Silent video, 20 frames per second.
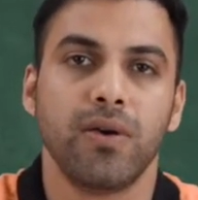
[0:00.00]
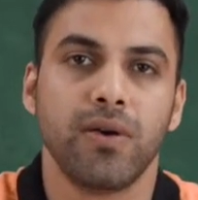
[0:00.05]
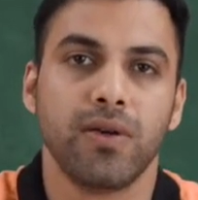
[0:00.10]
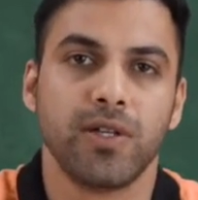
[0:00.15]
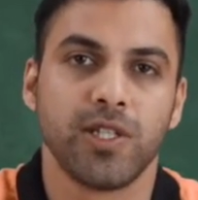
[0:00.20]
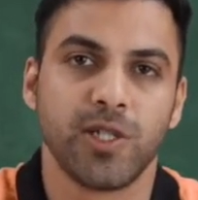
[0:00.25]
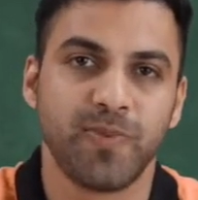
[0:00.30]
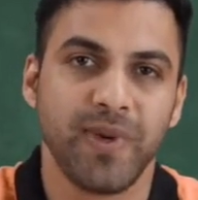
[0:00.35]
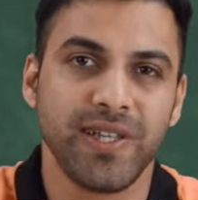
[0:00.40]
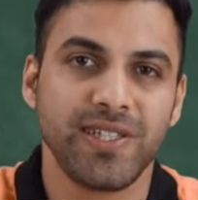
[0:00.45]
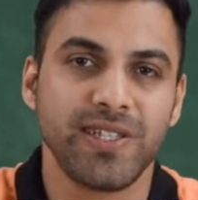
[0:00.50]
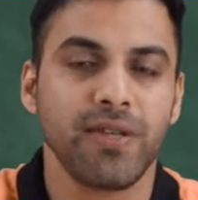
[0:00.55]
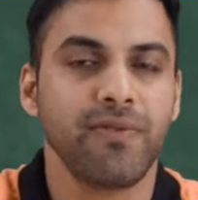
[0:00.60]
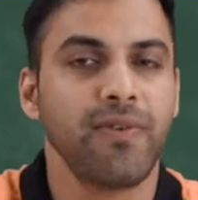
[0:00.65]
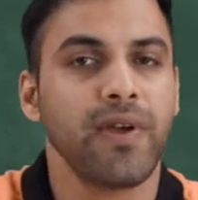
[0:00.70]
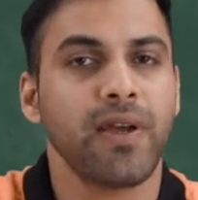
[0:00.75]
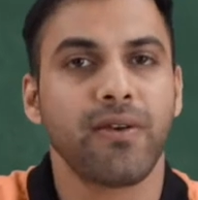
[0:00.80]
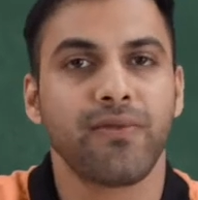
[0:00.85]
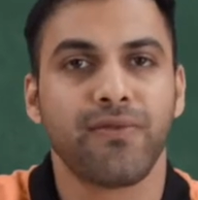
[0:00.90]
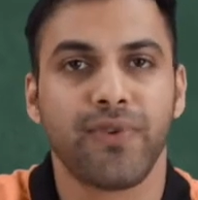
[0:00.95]

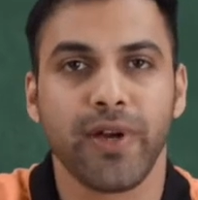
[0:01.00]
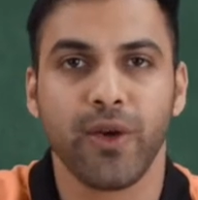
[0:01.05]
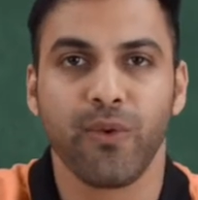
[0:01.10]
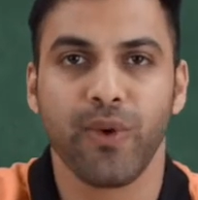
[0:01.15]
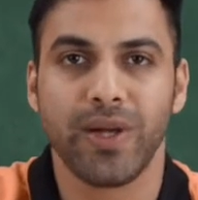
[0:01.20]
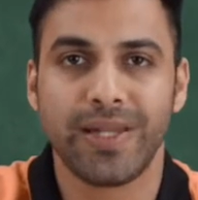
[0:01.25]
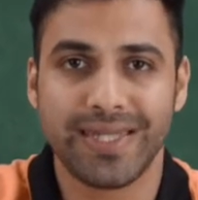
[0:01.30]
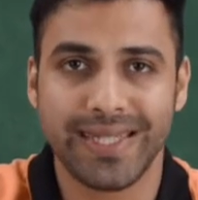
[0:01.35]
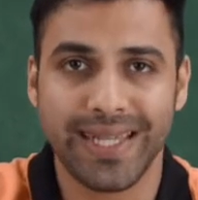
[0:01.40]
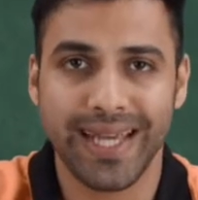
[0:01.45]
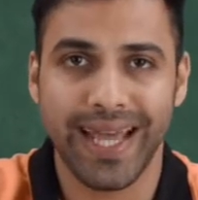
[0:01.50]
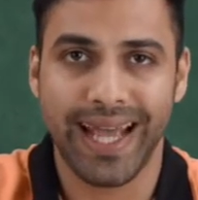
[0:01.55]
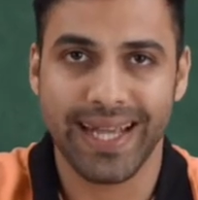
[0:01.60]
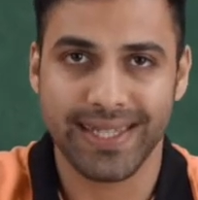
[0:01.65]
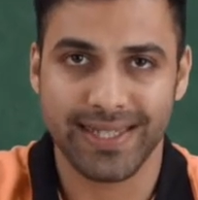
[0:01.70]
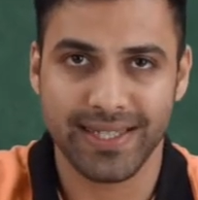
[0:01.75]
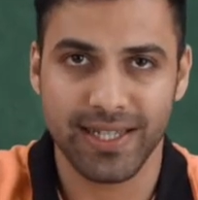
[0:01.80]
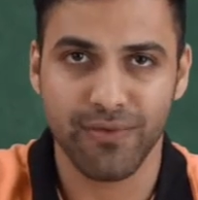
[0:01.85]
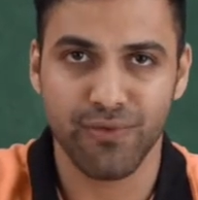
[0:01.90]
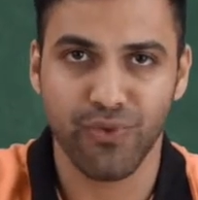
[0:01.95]
specific frequency
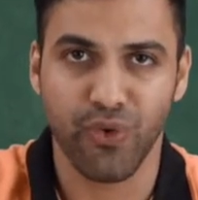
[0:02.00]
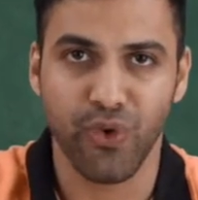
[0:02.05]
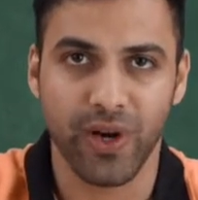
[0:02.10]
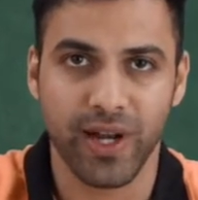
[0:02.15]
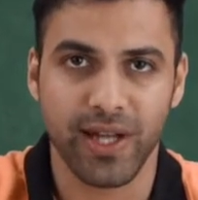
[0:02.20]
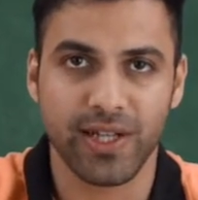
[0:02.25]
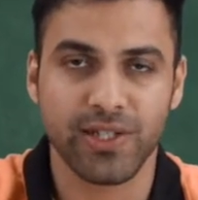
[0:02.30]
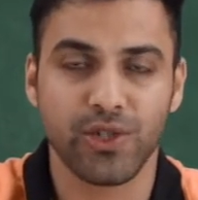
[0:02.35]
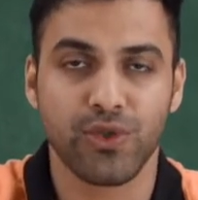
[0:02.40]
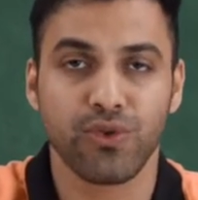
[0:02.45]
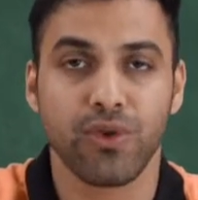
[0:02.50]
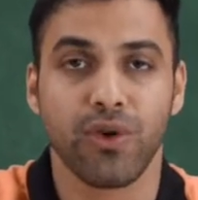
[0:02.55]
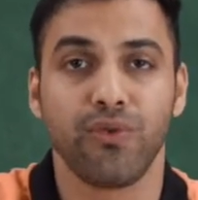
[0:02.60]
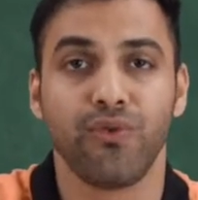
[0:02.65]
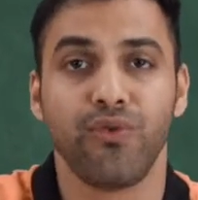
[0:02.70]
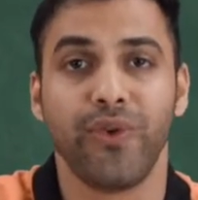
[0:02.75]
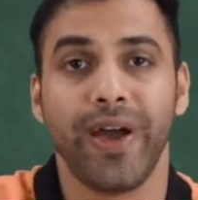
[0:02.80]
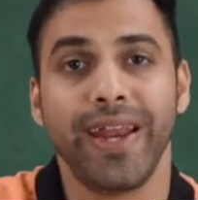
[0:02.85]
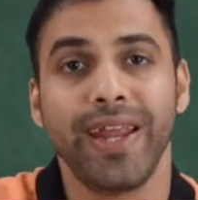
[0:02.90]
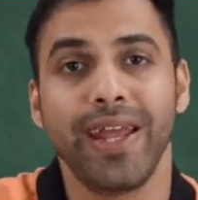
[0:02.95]
AC voltage to a
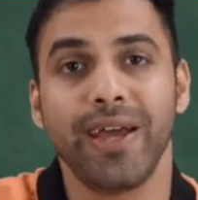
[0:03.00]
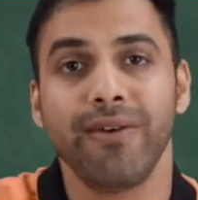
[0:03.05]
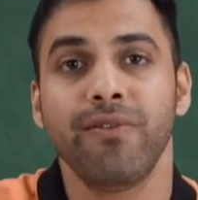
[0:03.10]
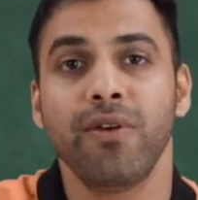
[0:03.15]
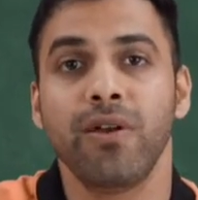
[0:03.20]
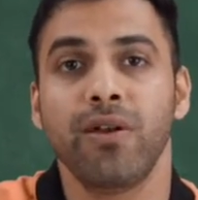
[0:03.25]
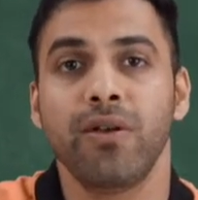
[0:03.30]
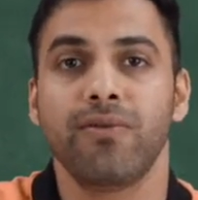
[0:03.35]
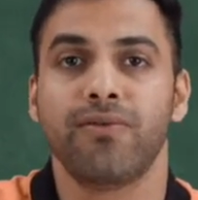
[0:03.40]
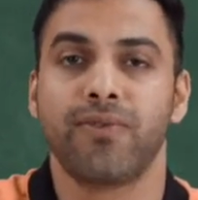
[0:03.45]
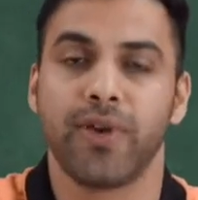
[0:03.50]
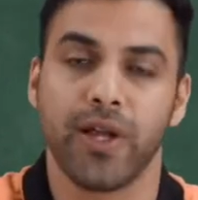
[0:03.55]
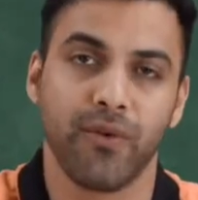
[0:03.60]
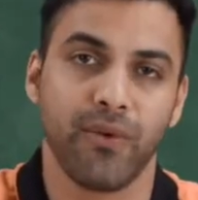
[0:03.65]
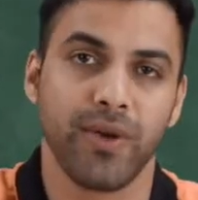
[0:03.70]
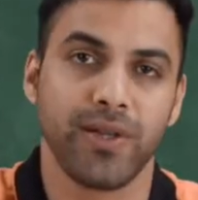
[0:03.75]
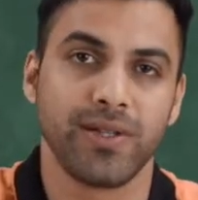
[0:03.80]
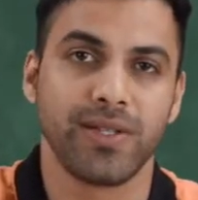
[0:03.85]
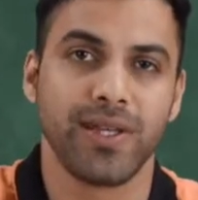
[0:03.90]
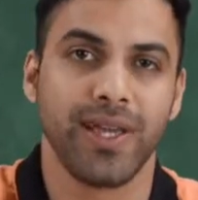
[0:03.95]
variable
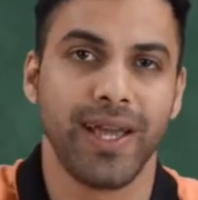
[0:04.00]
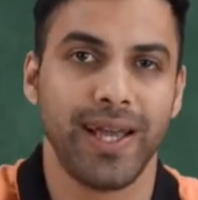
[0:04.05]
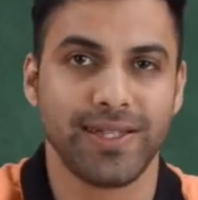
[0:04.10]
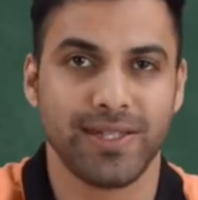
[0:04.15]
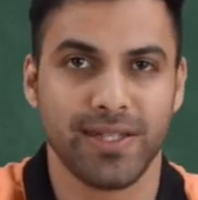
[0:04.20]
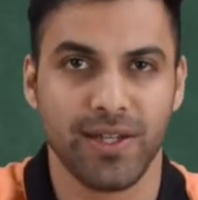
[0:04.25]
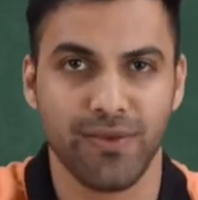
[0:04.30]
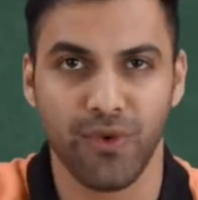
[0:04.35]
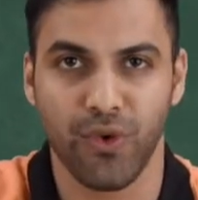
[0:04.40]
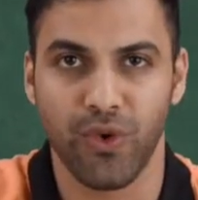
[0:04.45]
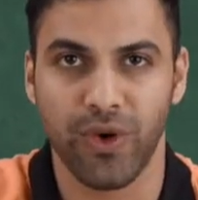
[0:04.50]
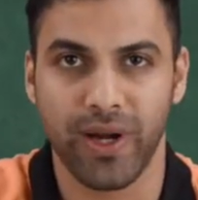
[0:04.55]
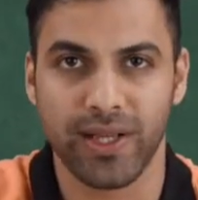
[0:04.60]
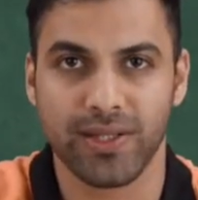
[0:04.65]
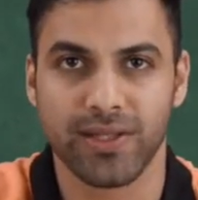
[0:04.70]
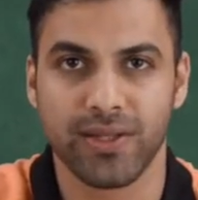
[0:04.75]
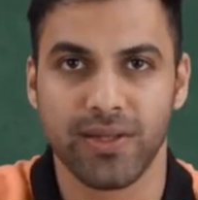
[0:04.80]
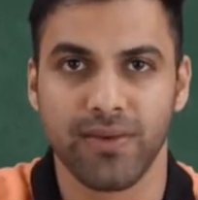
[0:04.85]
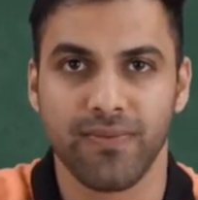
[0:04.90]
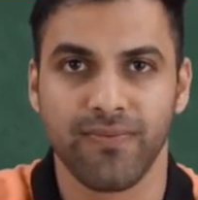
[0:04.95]
frequency AC
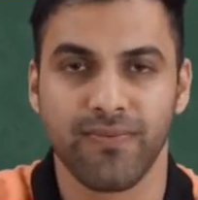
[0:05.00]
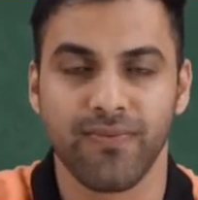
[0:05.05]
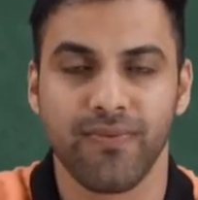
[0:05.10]
voltage.